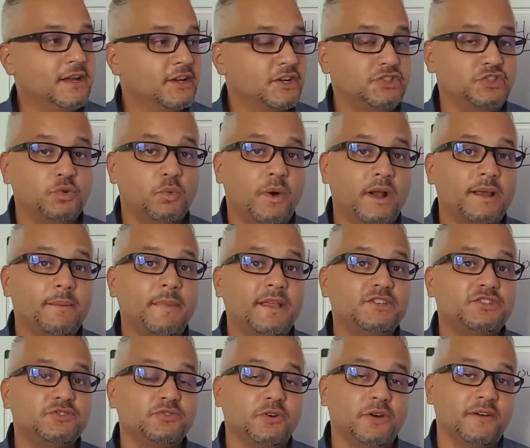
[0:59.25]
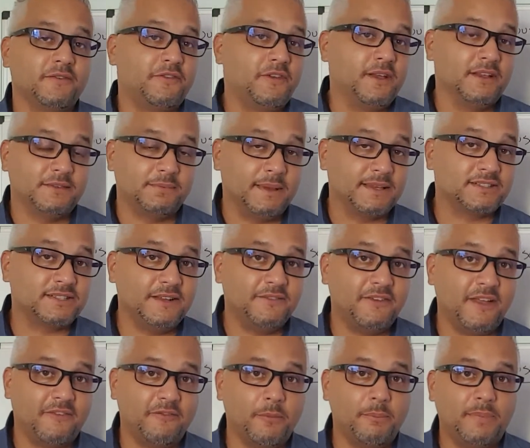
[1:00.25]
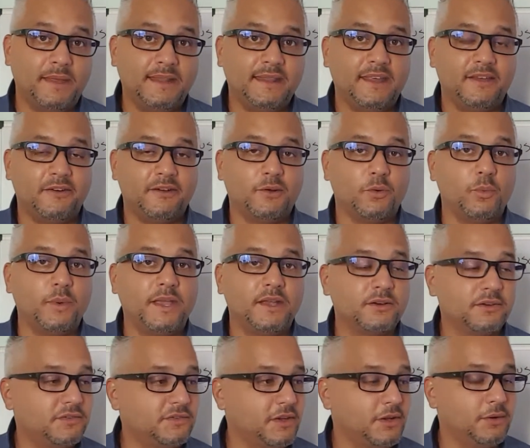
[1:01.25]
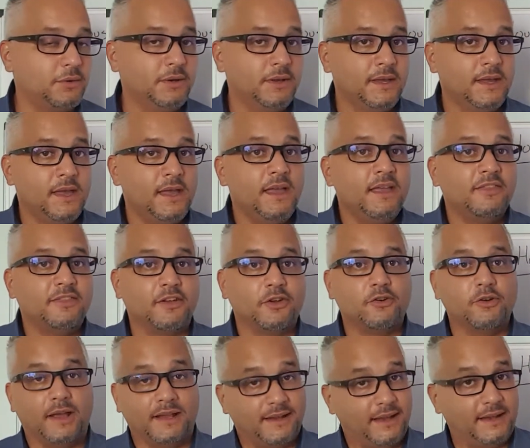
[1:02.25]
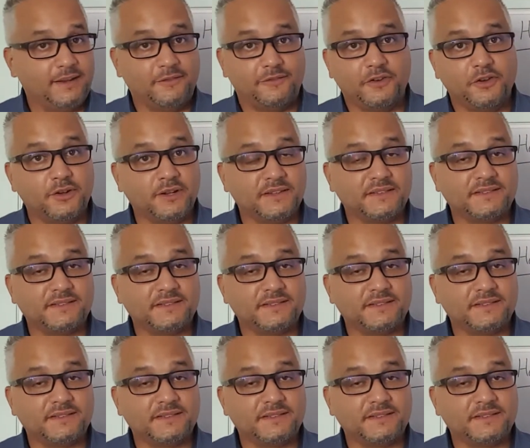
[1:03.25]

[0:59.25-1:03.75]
because you want to make sure, especially if you haven't been there in a week or so, and if you're in the